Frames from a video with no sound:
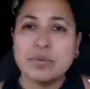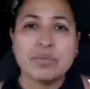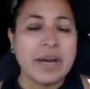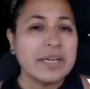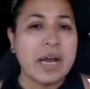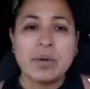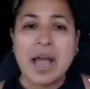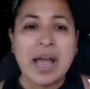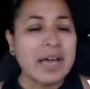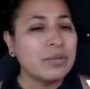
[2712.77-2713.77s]
right now,
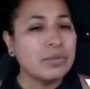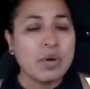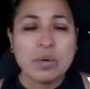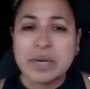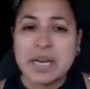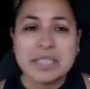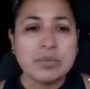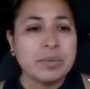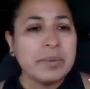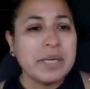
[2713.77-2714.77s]
I don't know where
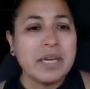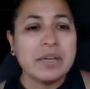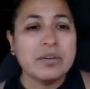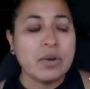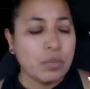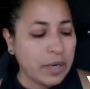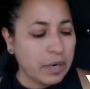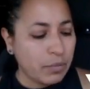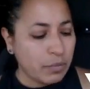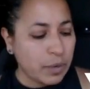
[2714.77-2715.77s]
Casa would be.
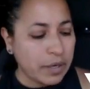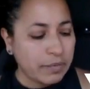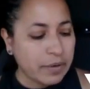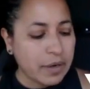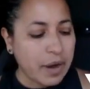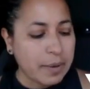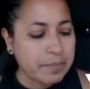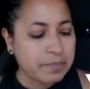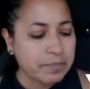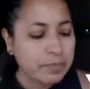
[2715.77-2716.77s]
We even
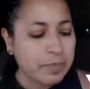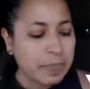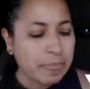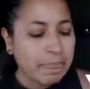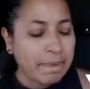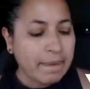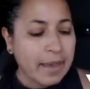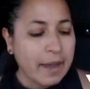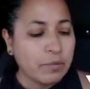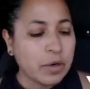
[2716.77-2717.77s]

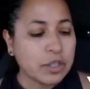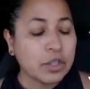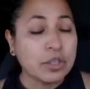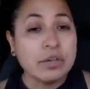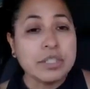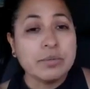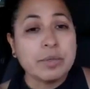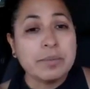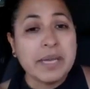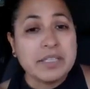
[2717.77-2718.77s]
have worked closely
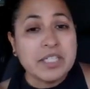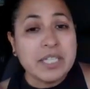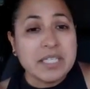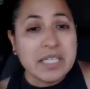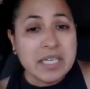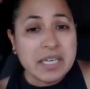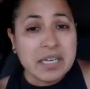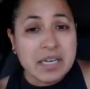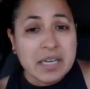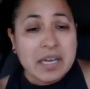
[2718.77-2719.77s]
with
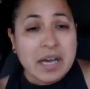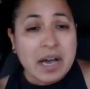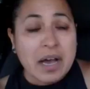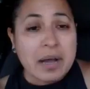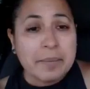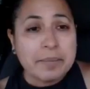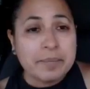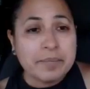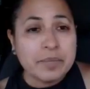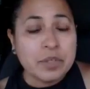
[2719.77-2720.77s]
PHDC,
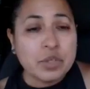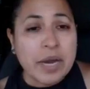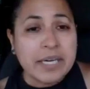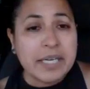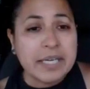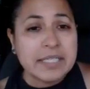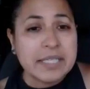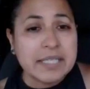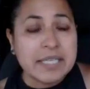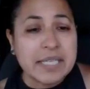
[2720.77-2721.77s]
trying to get
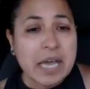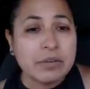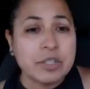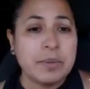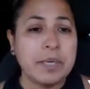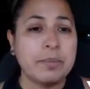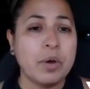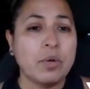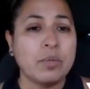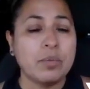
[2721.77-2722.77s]
assistance out to
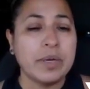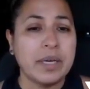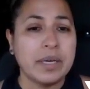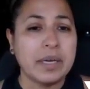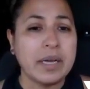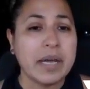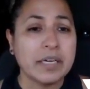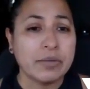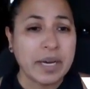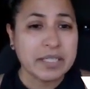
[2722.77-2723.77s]
people. We got
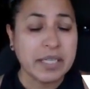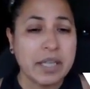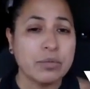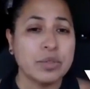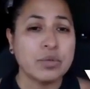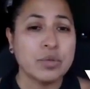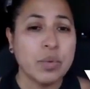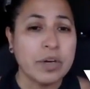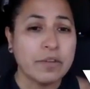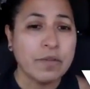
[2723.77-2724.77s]
a grant together, which was
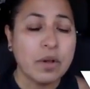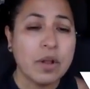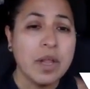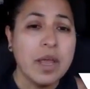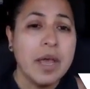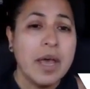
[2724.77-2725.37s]
wonderful.